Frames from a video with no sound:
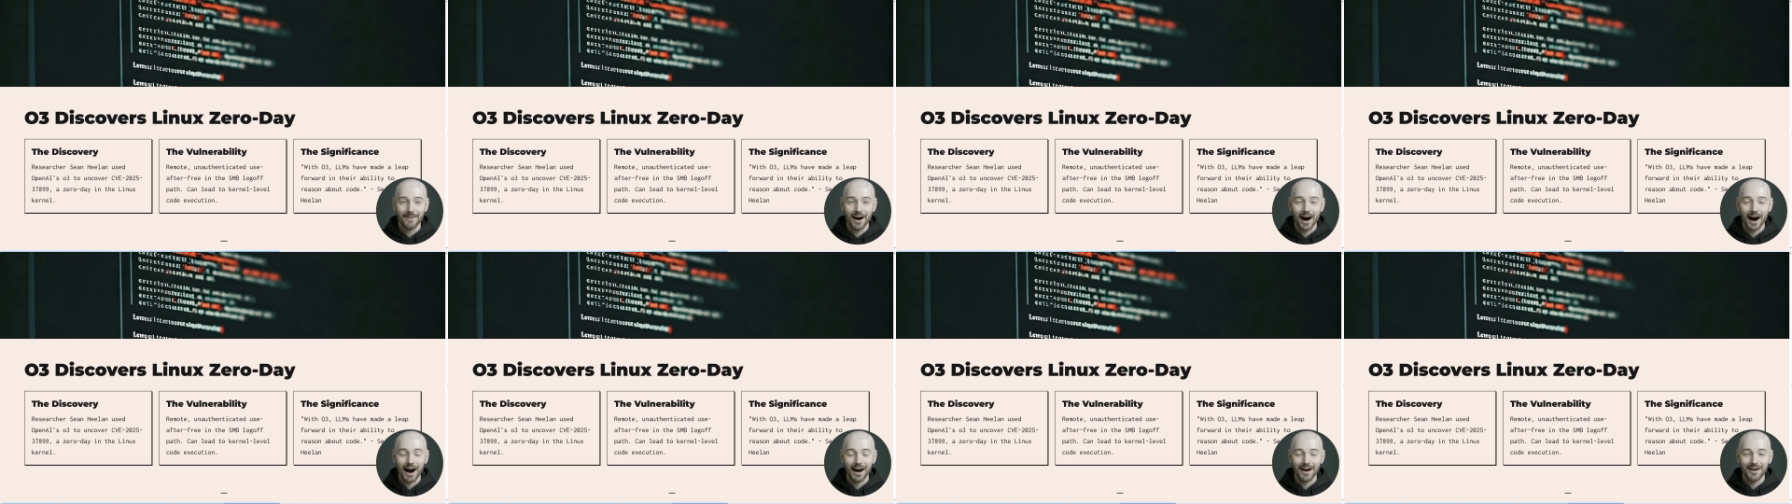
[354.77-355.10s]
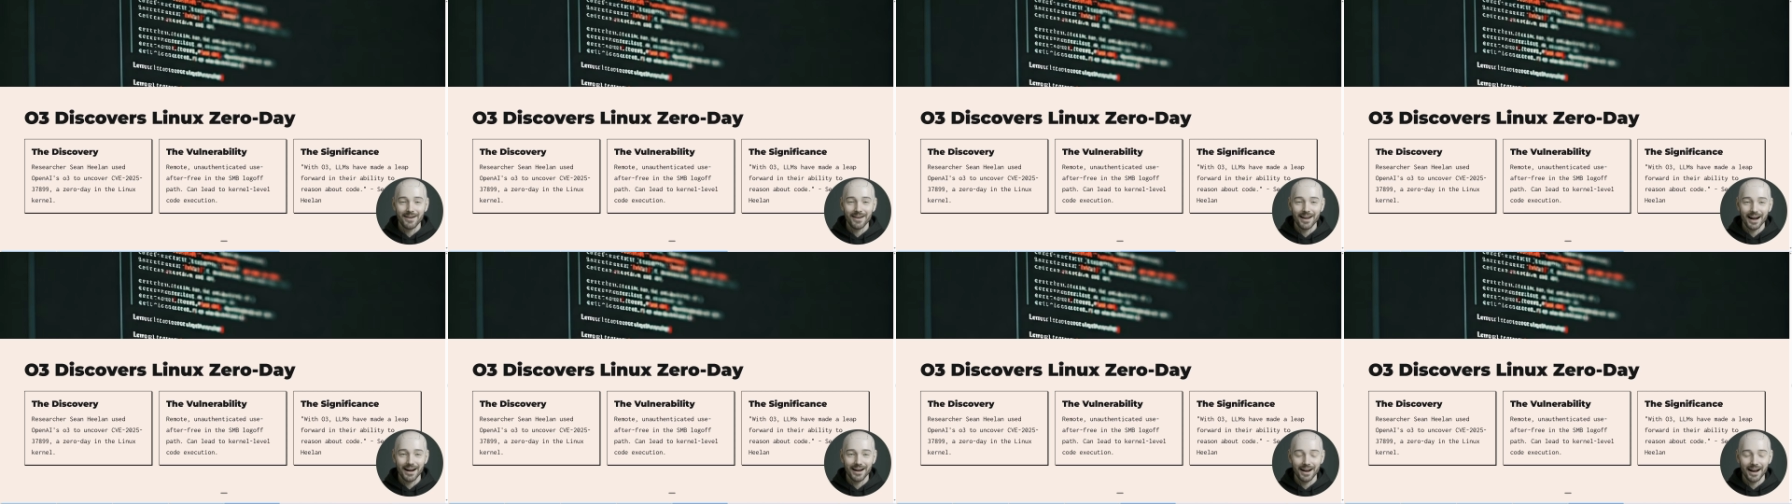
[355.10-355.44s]

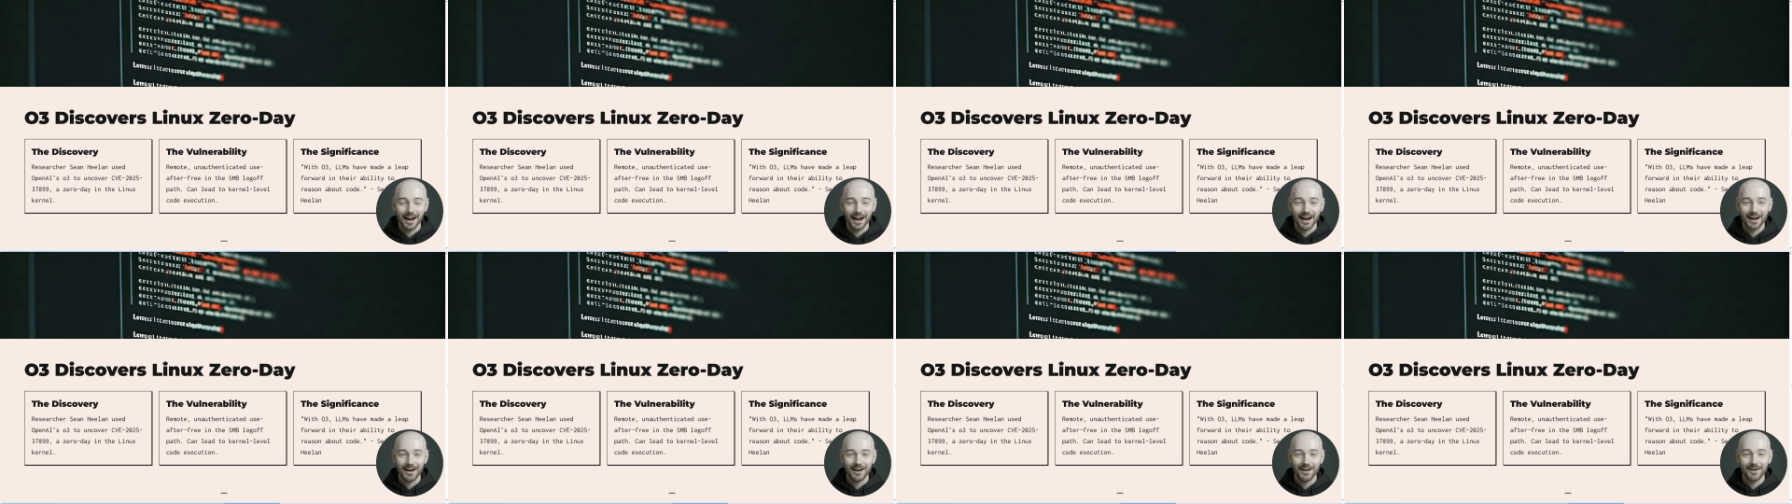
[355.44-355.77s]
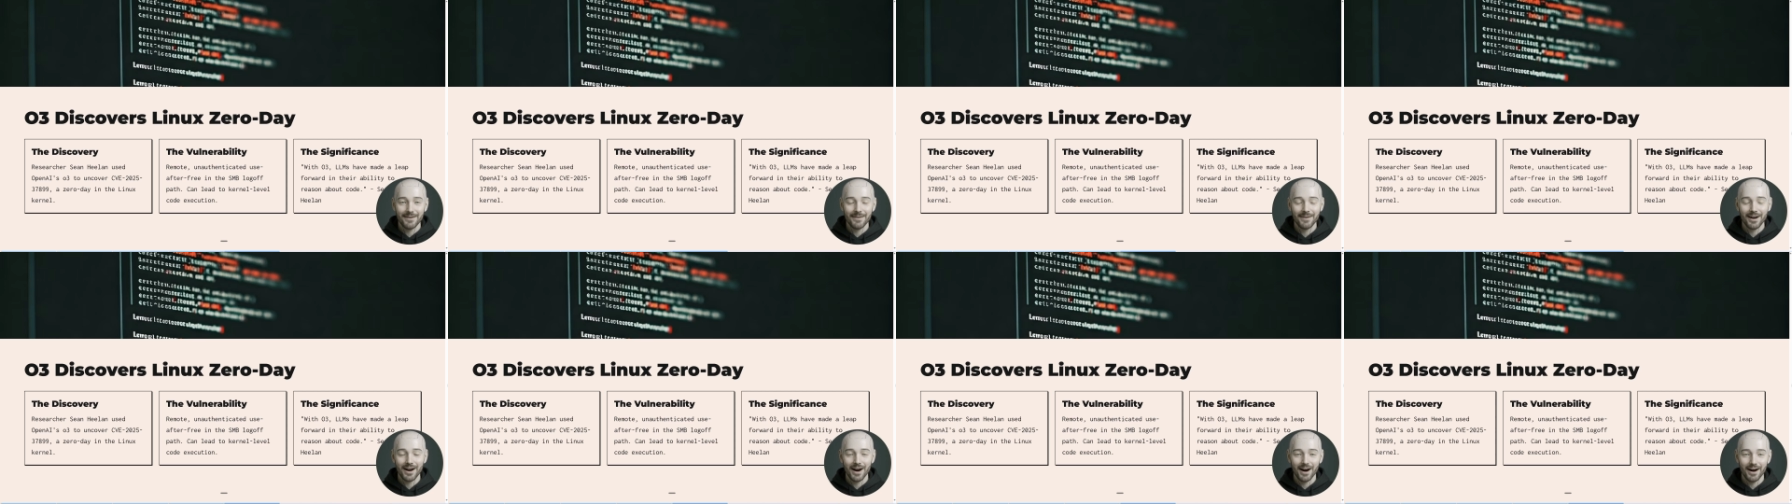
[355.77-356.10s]
unauthenticated
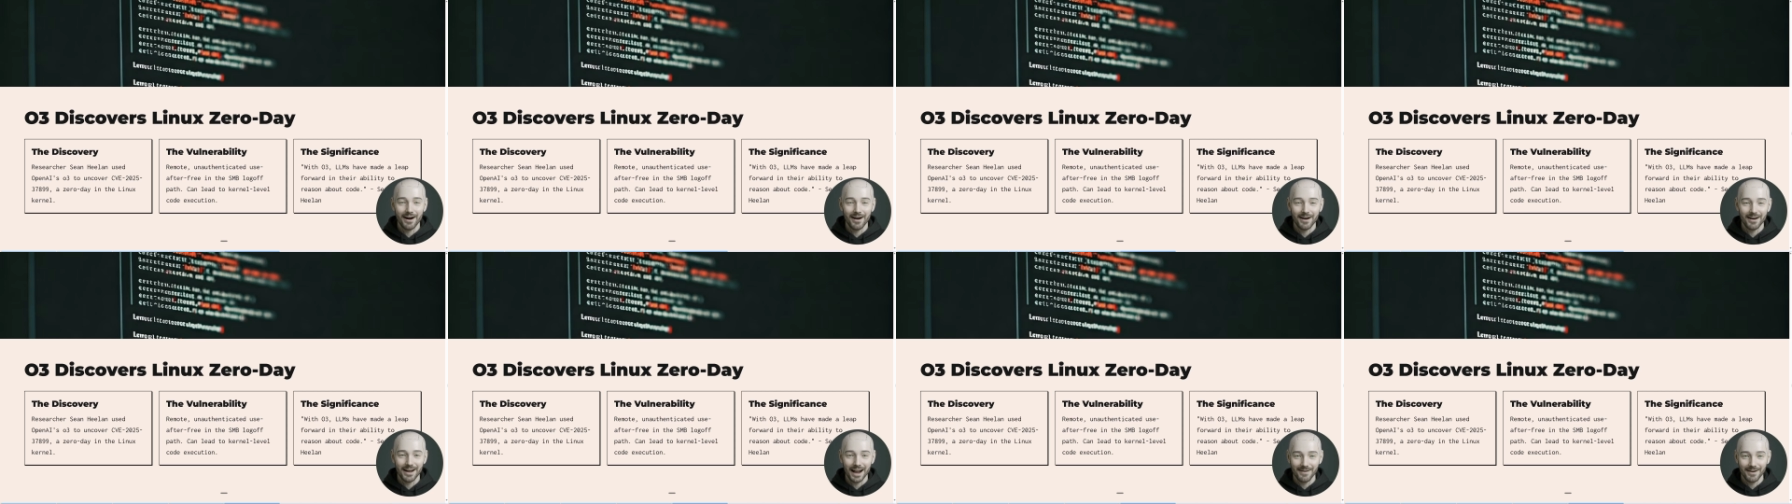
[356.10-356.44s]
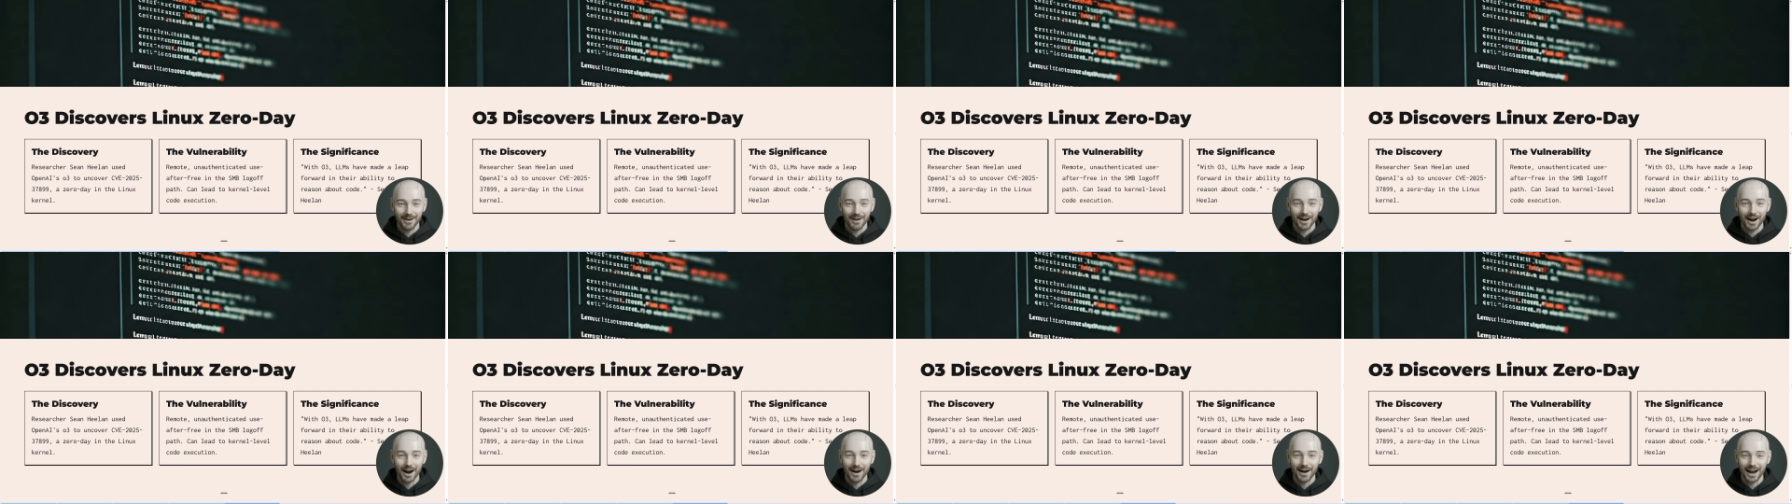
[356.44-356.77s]

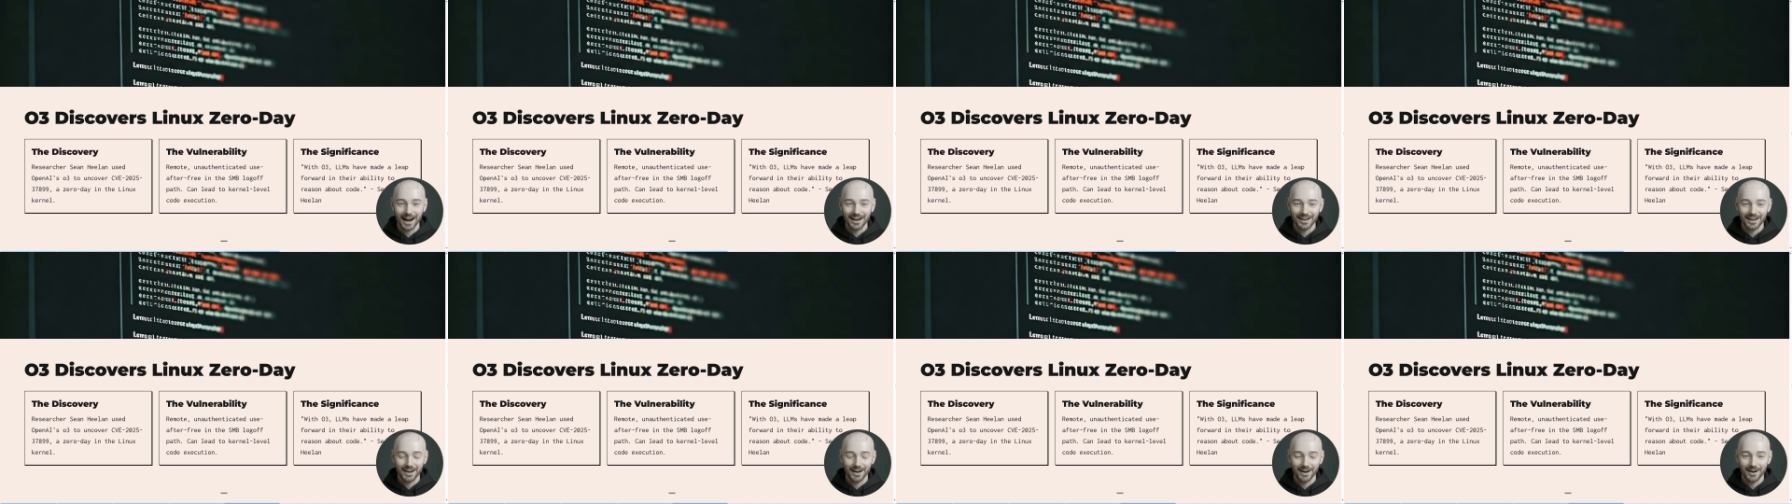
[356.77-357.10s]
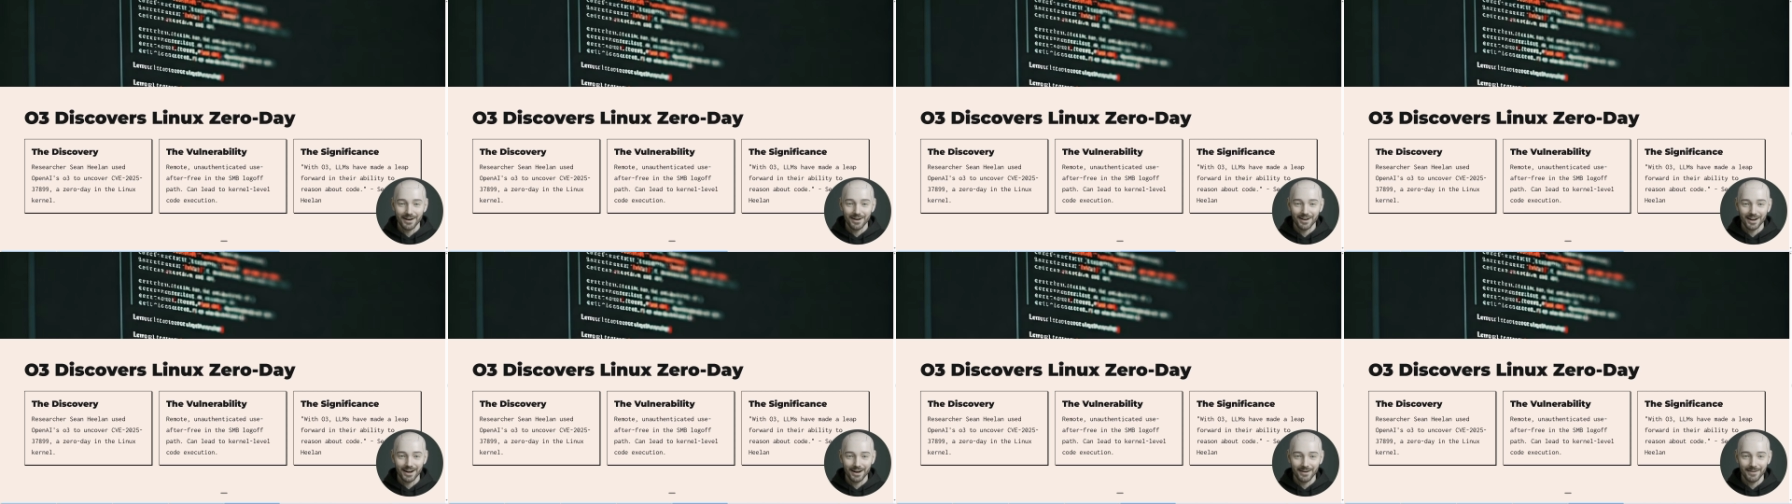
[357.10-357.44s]
kernel-level code
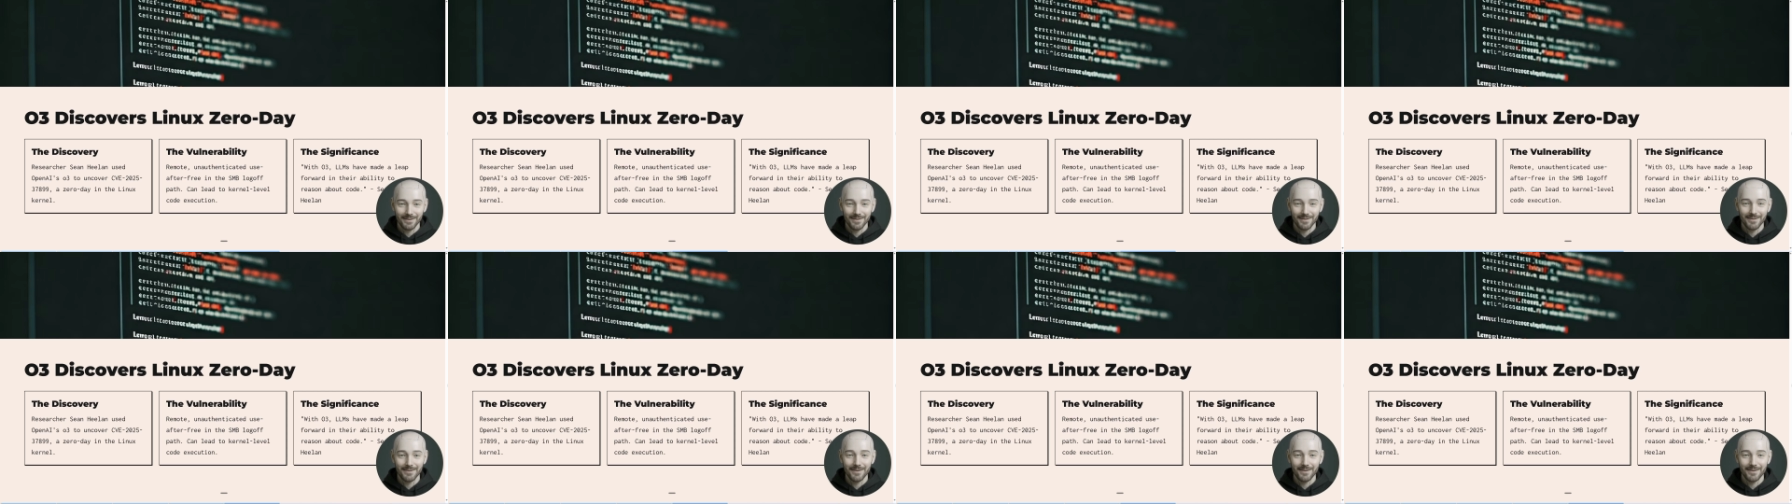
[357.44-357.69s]
execution.